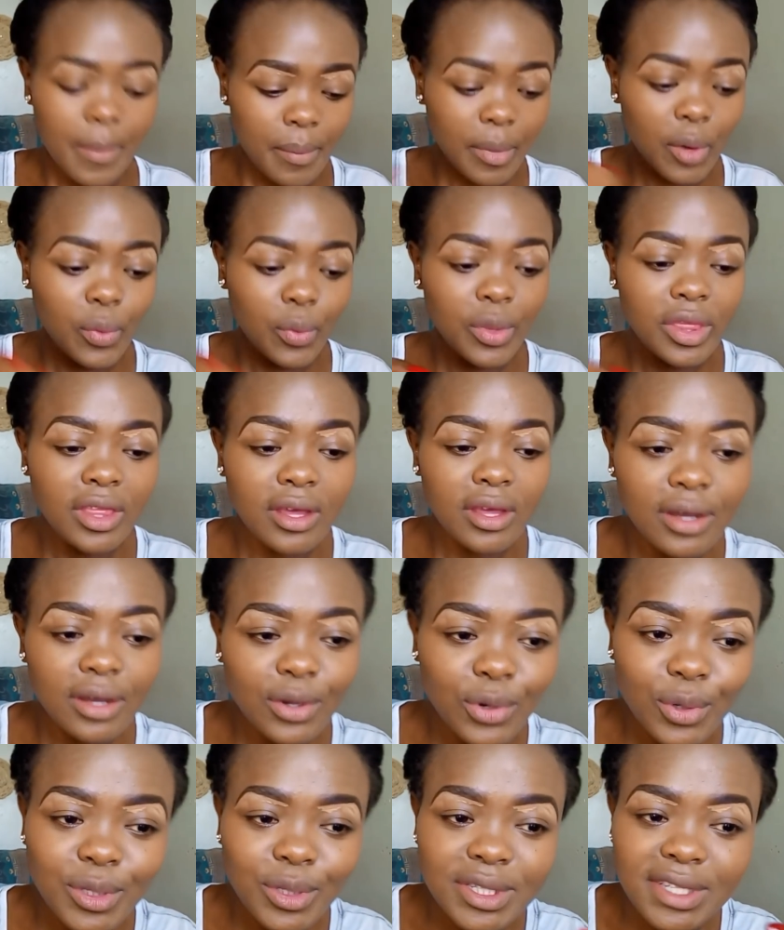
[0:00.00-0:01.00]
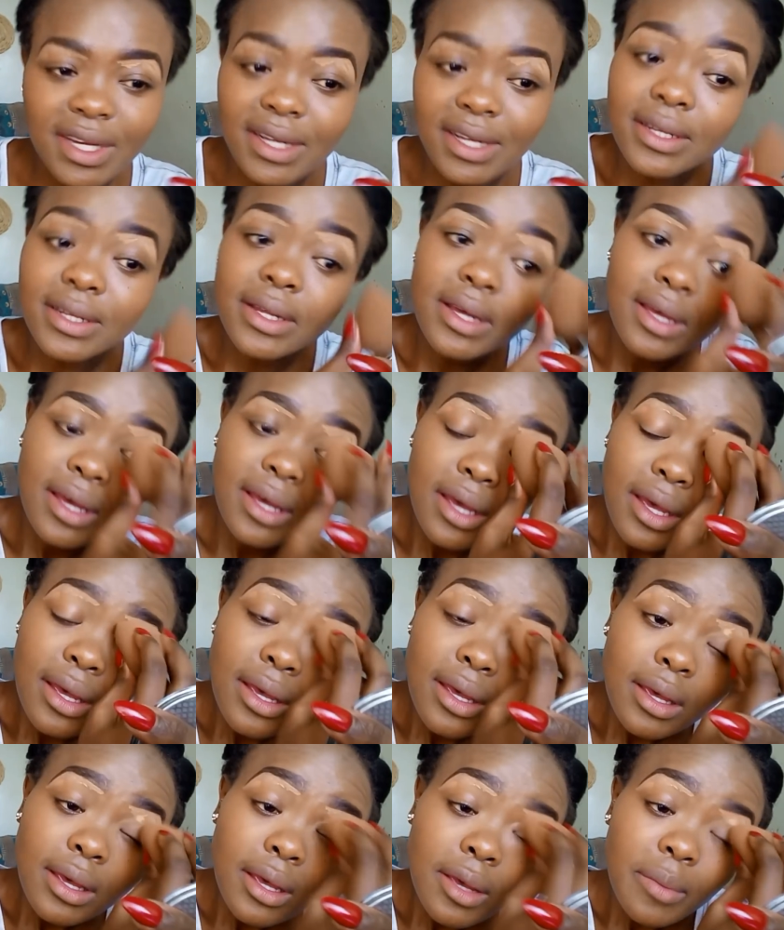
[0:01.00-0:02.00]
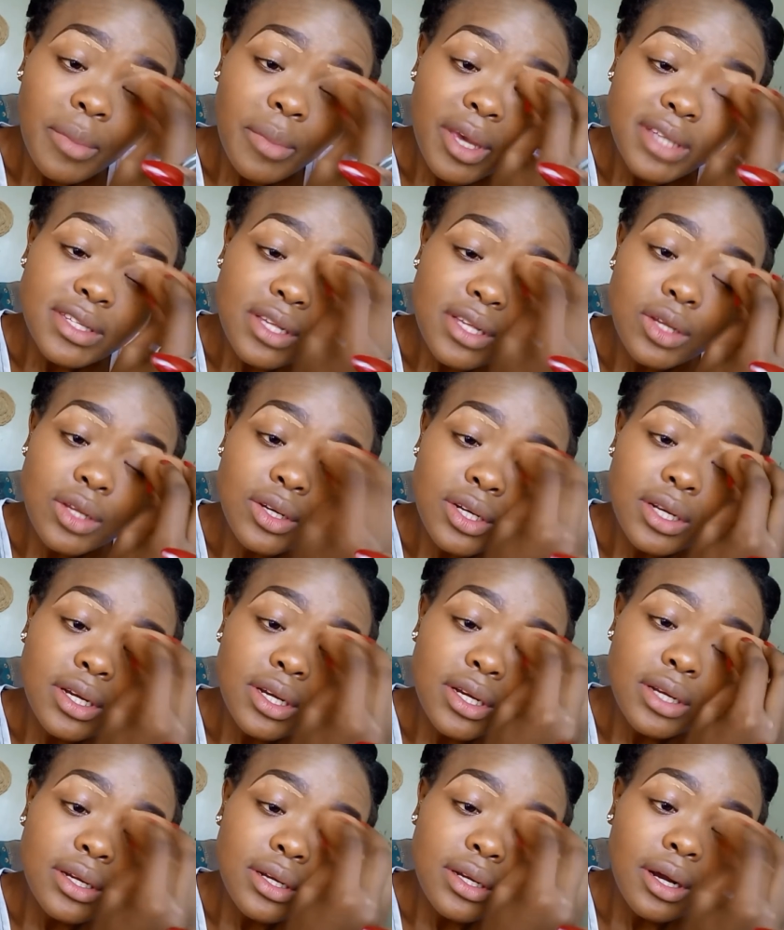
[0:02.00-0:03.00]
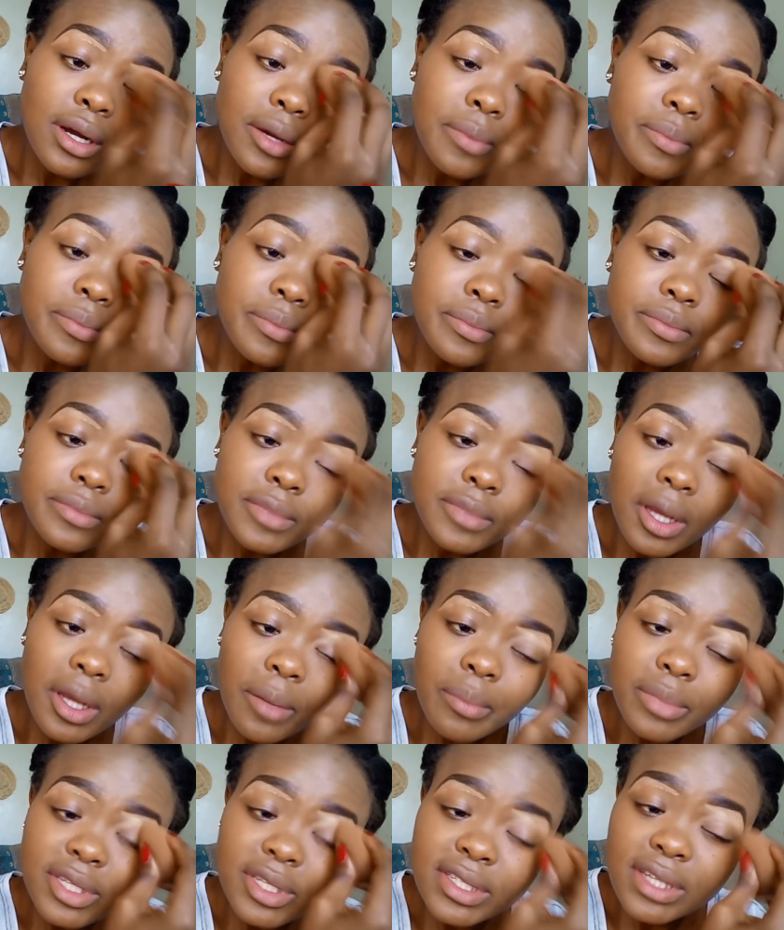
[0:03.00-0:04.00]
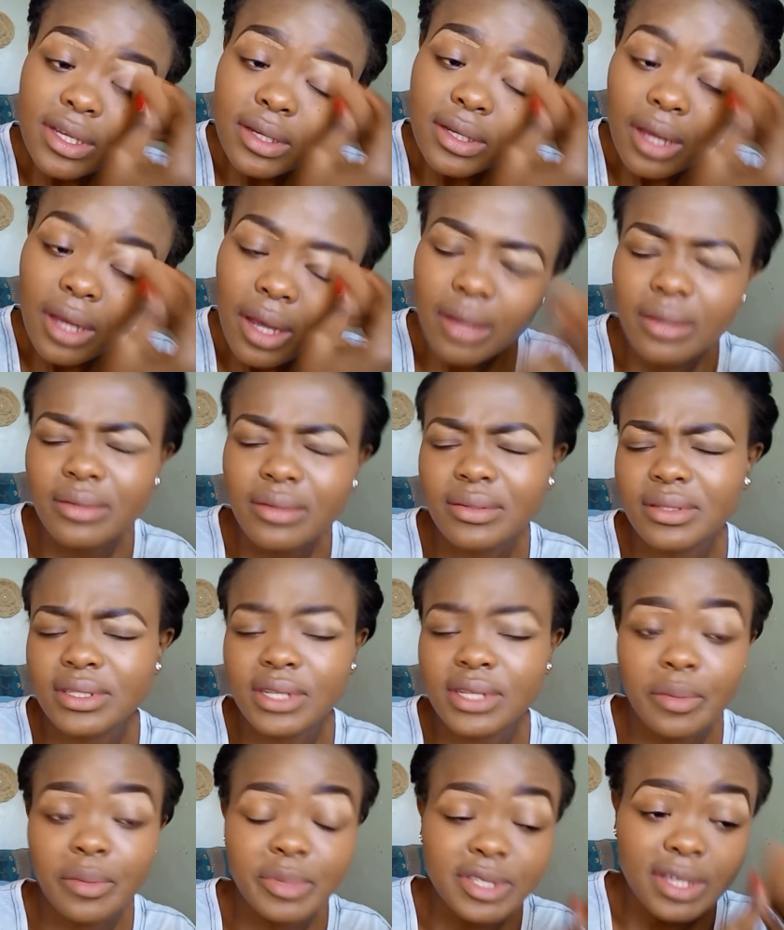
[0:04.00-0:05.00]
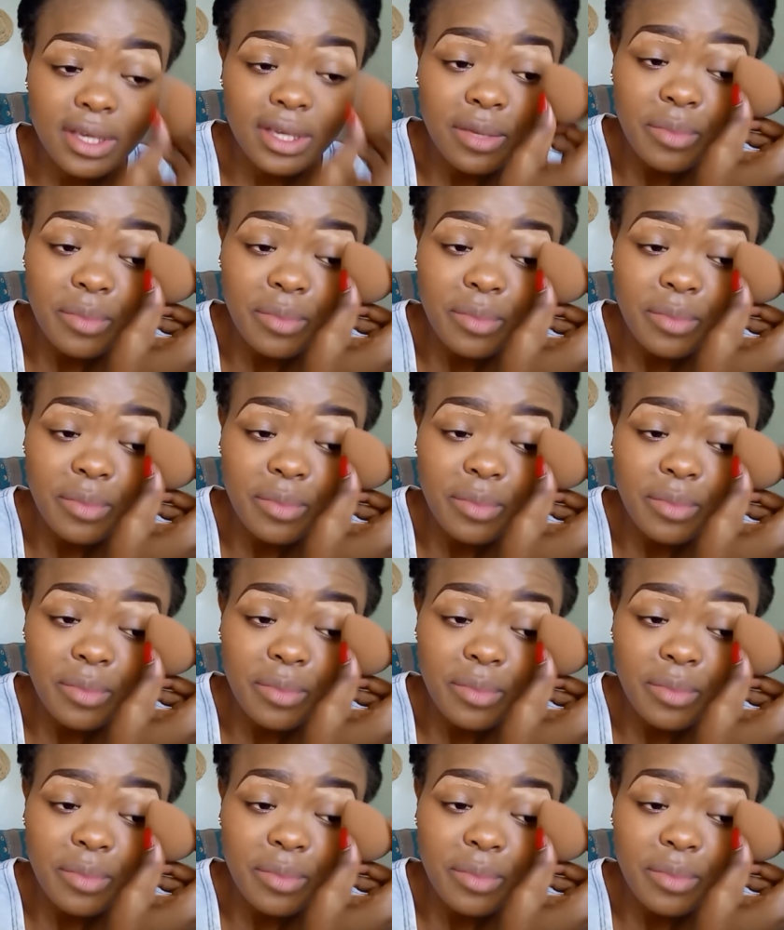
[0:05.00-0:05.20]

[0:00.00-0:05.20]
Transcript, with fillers: But with the Cool Tan, it makes it look um kabisa, ah, it's a kabisa.